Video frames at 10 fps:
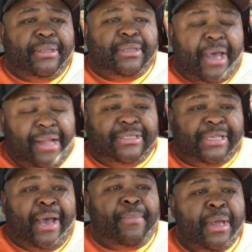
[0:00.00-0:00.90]

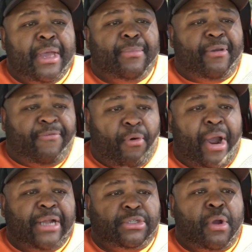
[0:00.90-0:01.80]
concept before
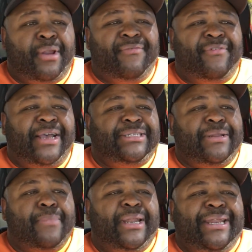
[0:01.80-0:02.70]
I start
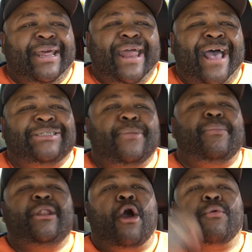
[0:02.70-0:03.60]
investing money that hasn't
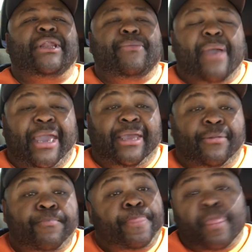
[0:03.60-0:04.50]
been already made,
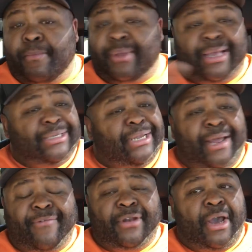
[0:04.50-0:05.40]
because you
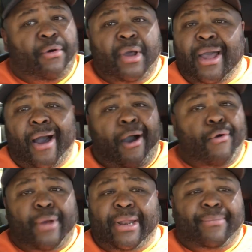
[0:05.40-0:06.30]
never know. I
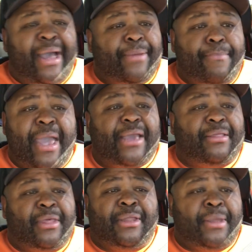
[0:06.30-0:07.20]
already might make
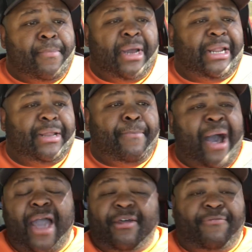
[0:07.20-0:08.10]
the money to
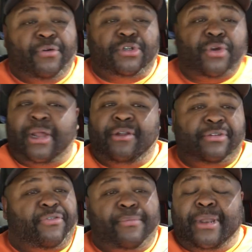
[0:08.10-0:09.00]
buy the food trailer
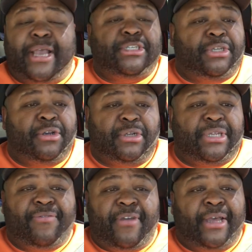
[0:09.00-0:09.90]
from next year's
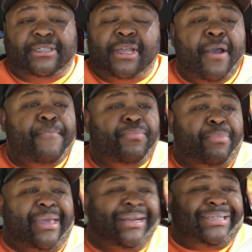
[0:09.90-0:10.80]
events,
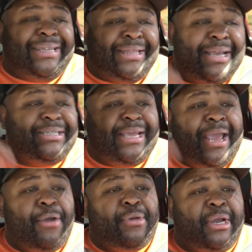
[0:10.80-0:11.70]
because in this
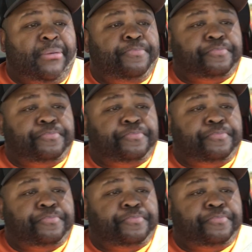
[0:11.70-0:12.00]
area